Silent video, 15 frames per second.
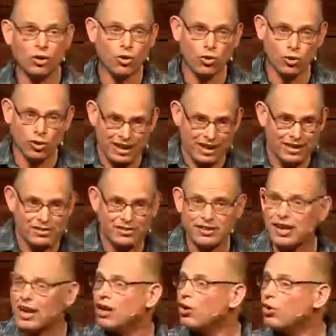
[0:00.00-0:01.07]
or
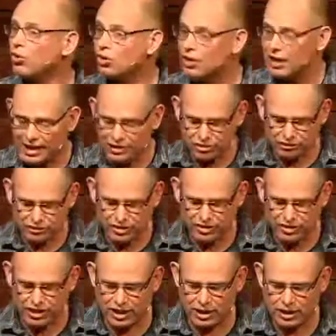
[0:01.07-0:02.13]
easier or less
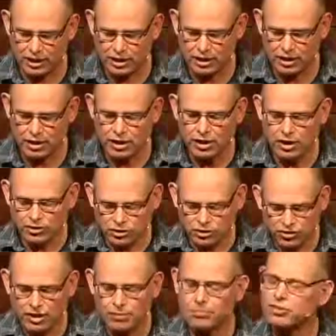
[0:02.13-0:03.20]
risky to
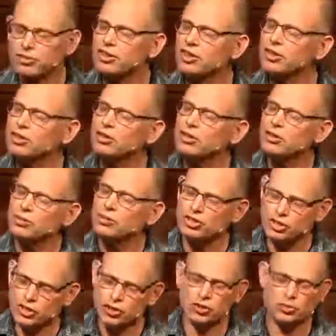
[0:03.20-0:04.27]
something
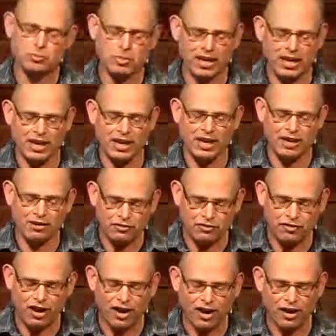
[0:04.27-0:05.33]
which could be
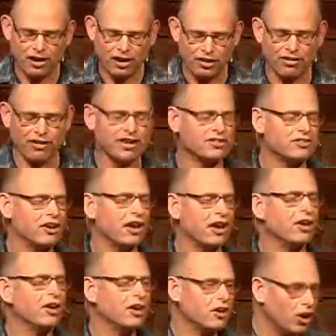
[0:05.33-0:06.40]
far greater
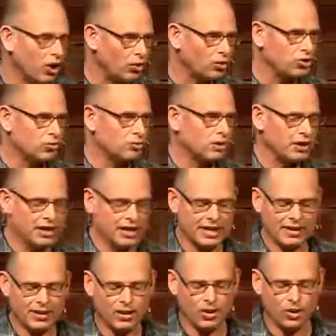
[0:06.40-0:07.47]
and ultimately
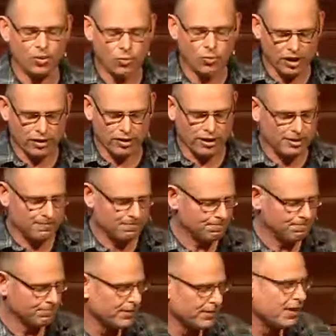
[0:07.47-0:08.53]
worth it.
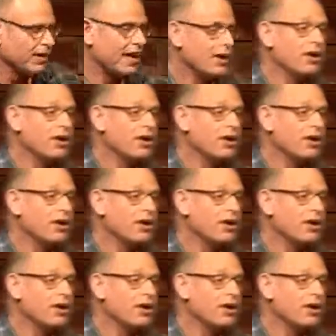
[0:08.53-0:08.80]
Now,